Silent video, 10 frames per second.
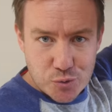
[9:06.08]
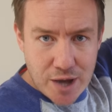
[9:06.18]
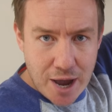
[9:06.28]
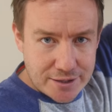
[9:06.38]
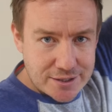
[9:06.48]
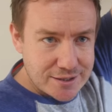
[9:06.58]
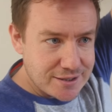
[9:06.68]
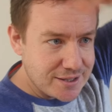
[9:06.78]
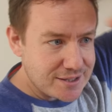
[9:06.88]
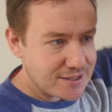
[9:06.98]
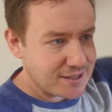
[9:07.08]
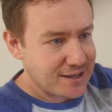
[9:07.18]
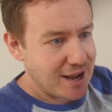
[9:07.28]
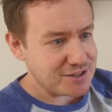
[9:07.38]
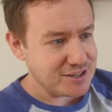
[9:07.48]
you get this
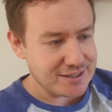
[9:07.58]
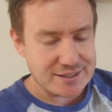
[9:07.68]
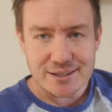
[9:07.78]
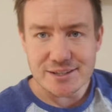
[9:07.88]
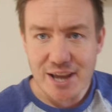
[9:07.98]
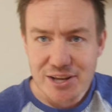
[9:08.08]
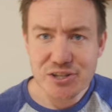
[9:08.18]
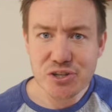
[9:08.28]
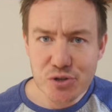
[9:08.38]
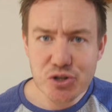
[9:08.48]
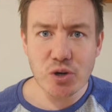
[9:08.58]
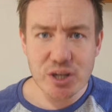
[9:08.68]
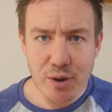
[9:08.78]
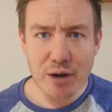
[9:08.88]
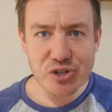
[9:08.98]
gadget? Yes, you jolly
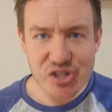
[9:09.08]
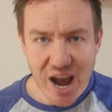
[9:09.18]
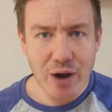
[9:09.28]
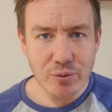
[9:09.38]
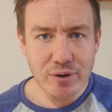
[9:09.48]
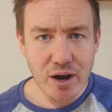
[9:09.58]
well shall.